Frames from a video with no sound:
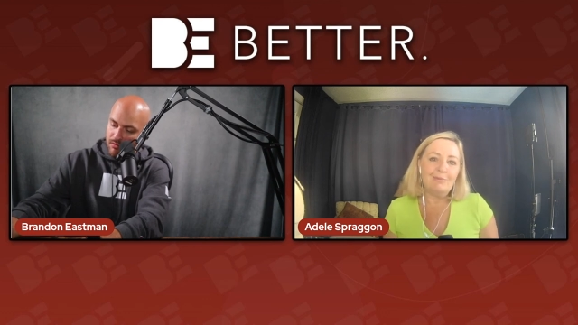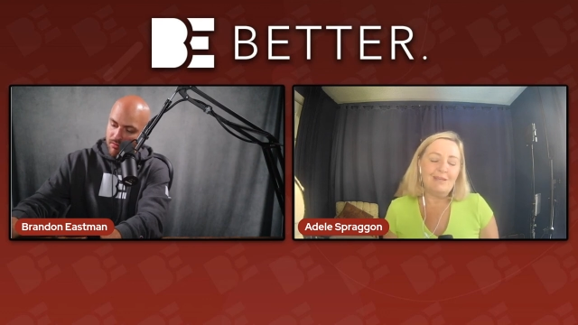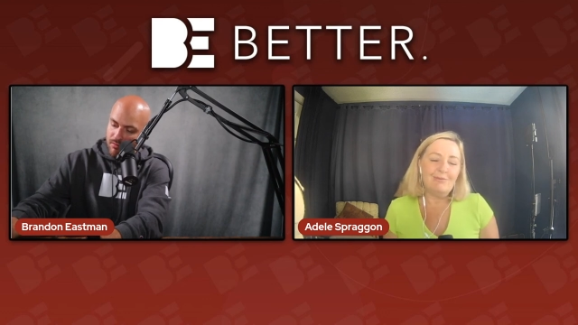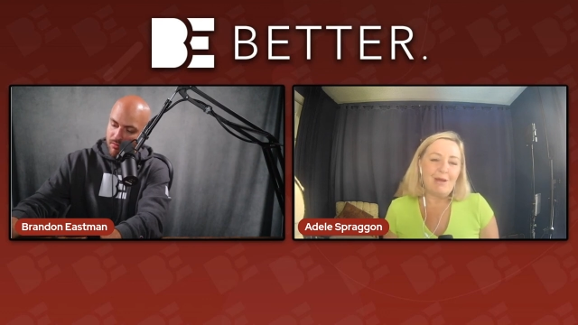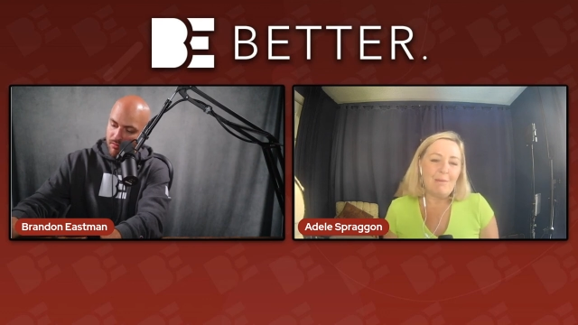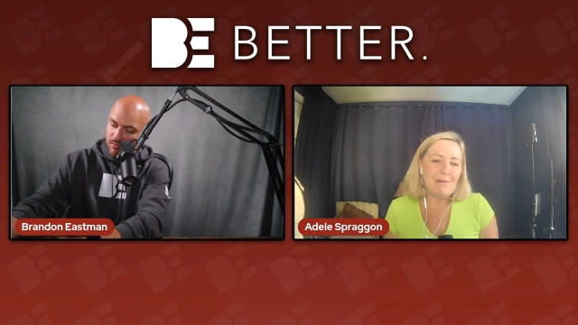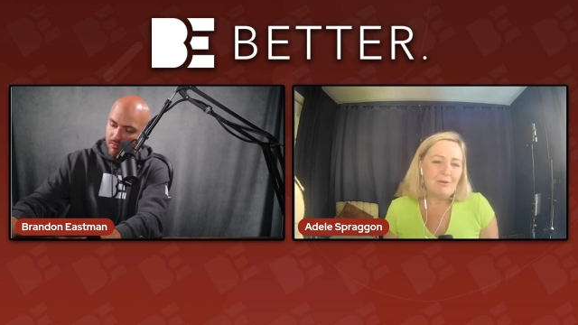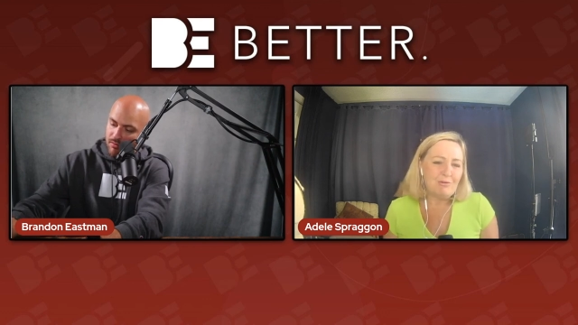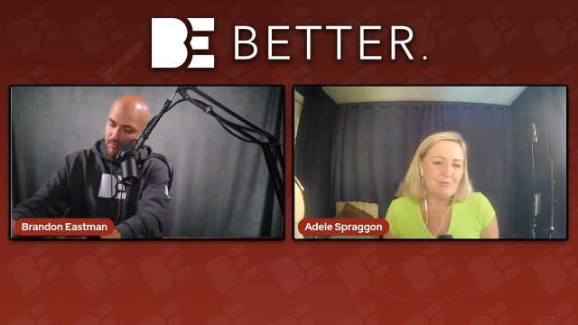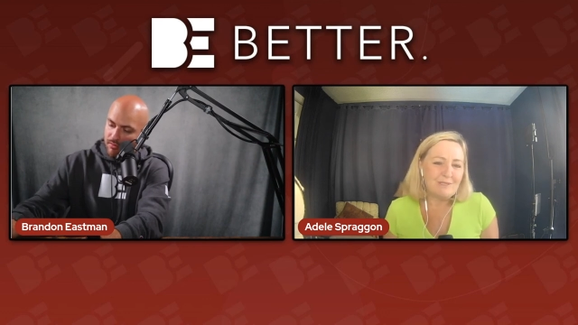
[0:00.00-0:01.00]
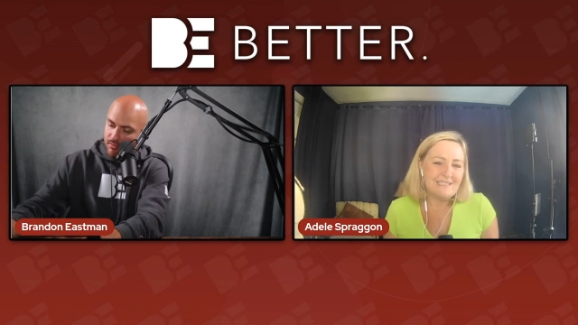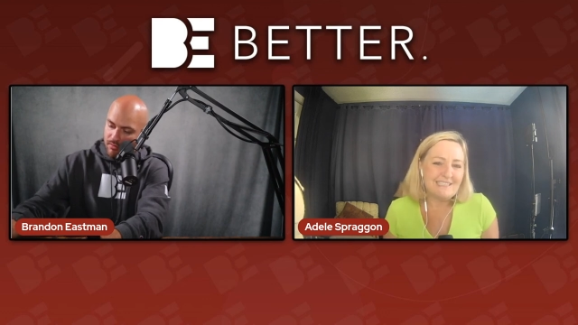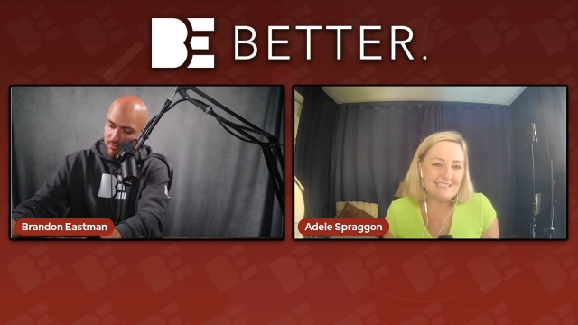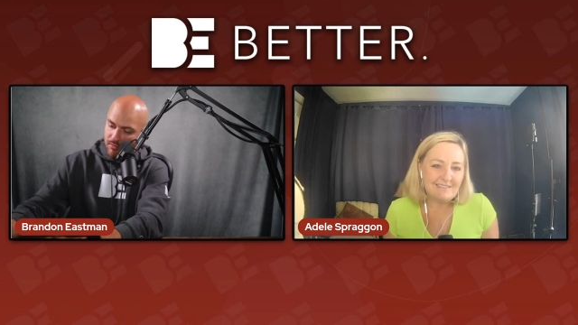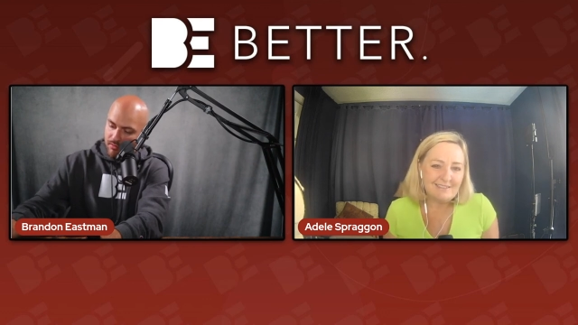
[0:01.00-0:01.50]
Speaker 1: the amount of
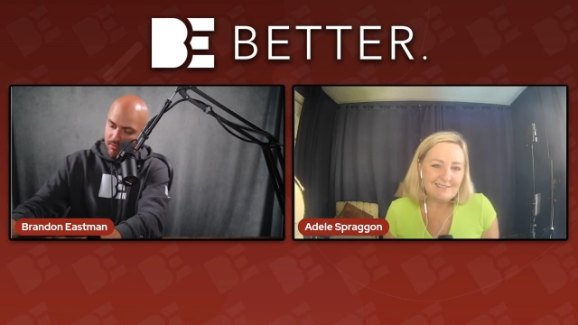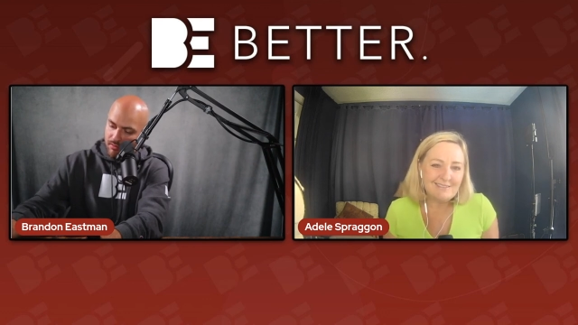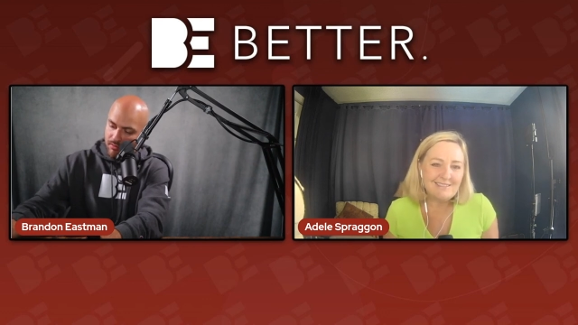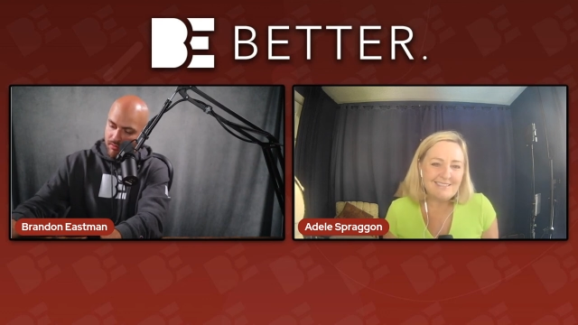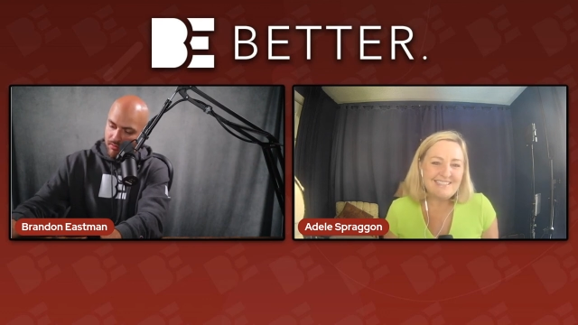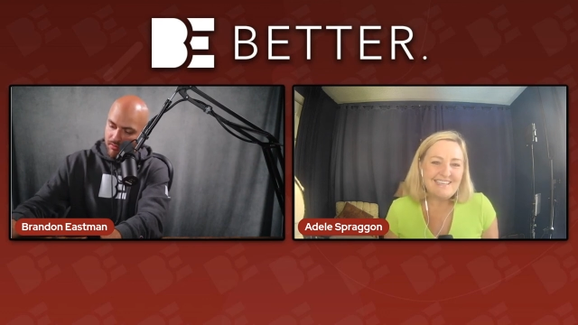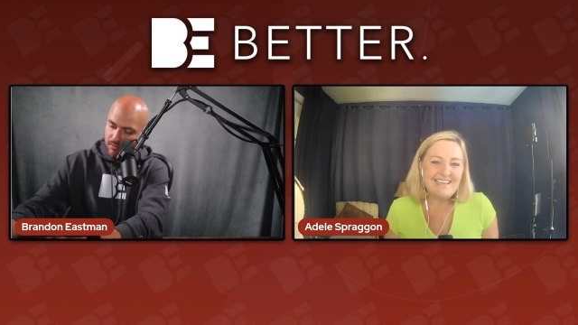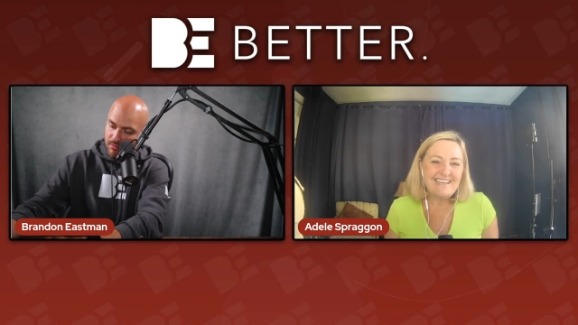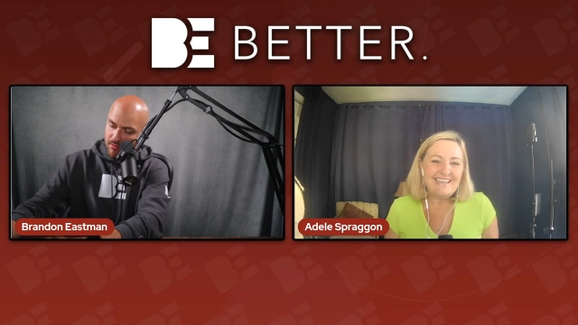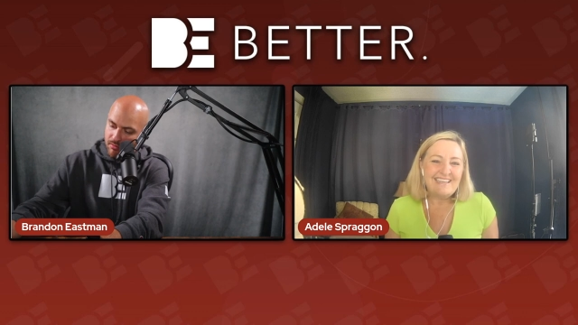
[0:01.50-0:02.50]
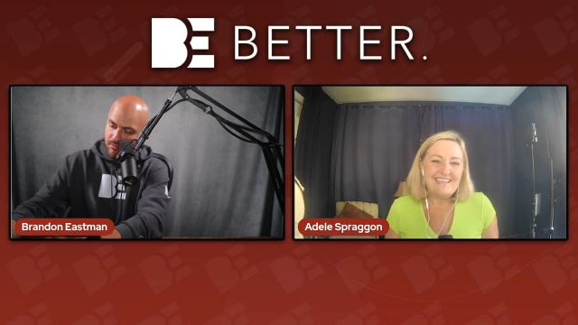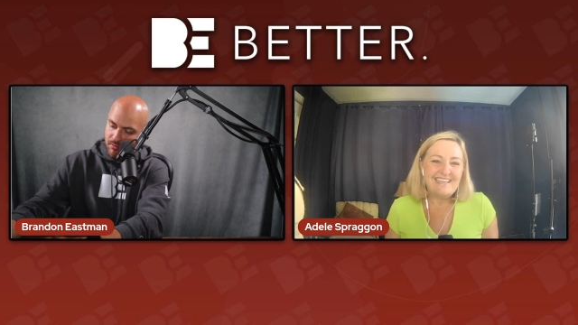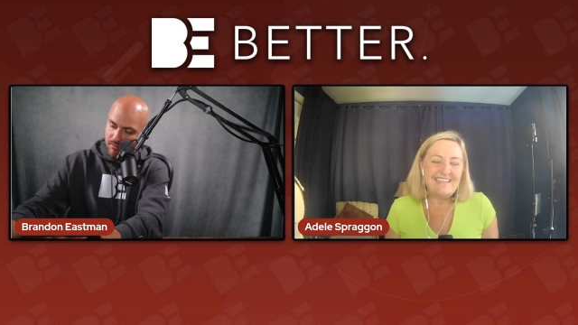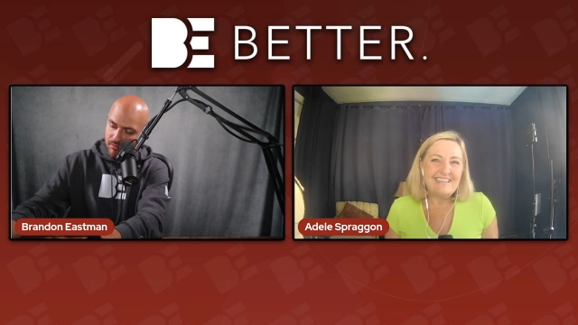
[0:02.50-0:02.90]
resilience, the